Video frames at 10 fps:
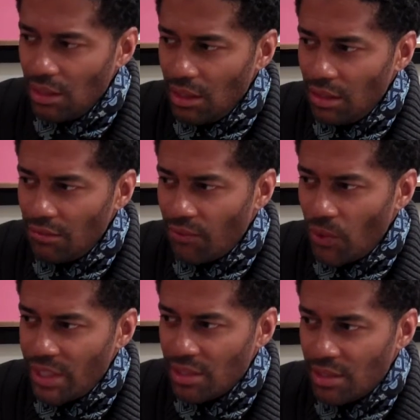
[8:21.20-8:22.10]
in the
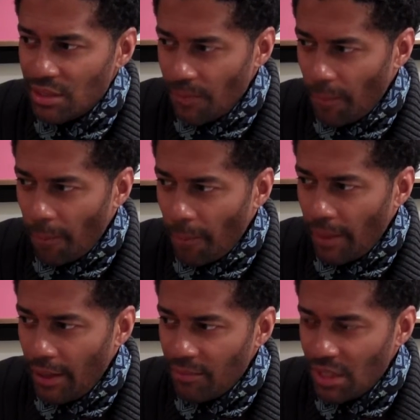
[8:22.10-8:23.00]
voice
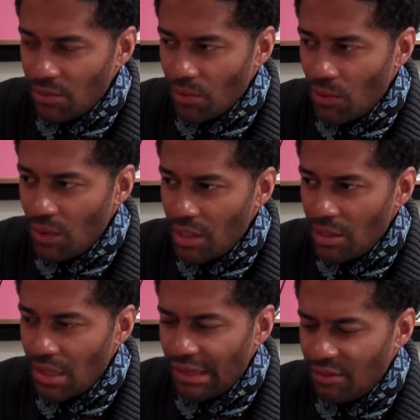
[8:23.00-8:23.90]
that's
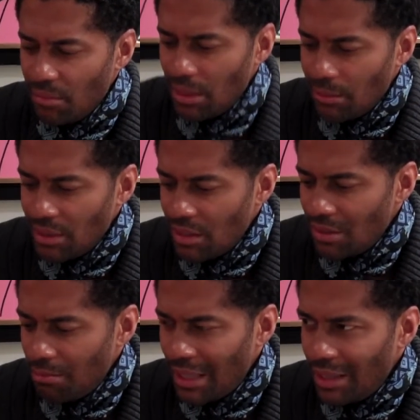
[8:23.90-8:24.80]
recorded, you have to be able to hear
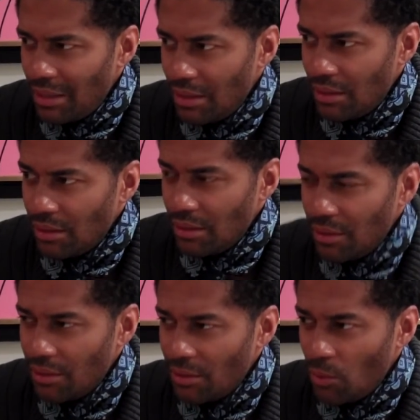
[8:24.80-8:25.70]
the pain
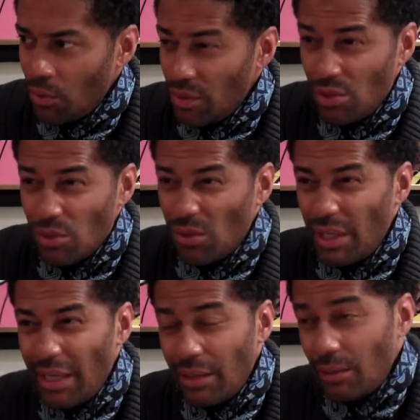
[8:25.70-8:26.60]
or the
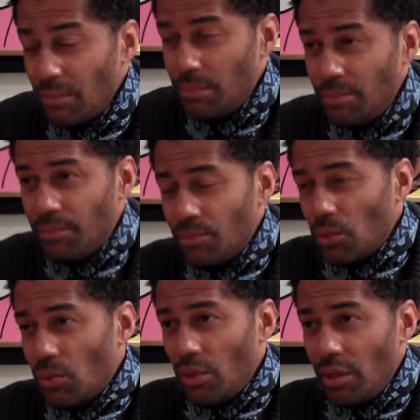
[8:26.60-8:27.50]
joy
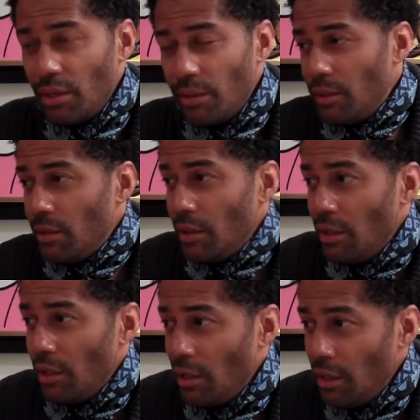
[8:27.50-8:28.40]
or
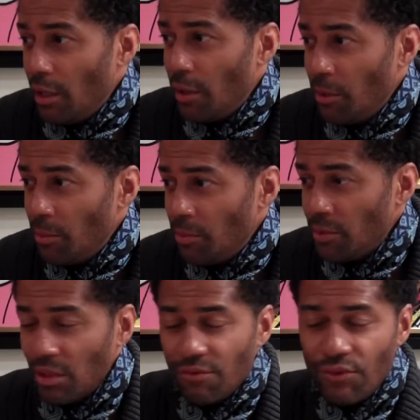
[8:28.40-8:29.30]

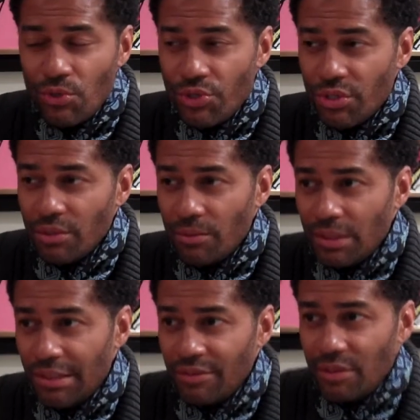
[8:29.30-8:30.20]
the confusion or
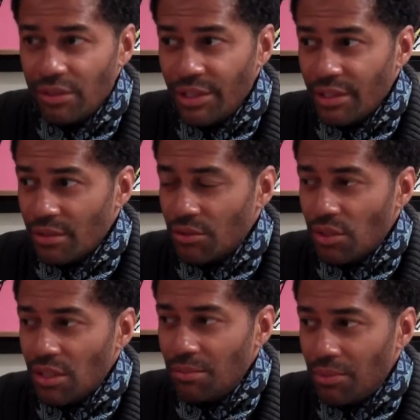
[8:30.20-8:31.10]
whatever the lyrics are
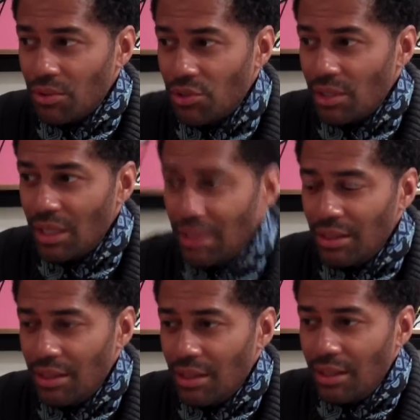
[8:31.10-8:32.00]
trying to portray.
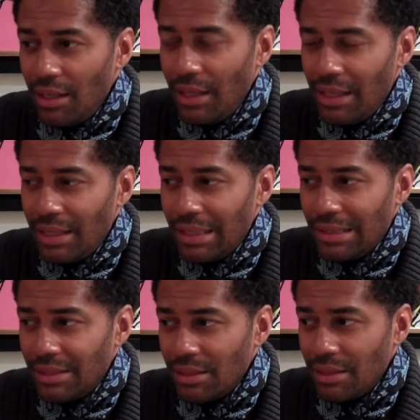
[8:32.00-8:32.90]
And,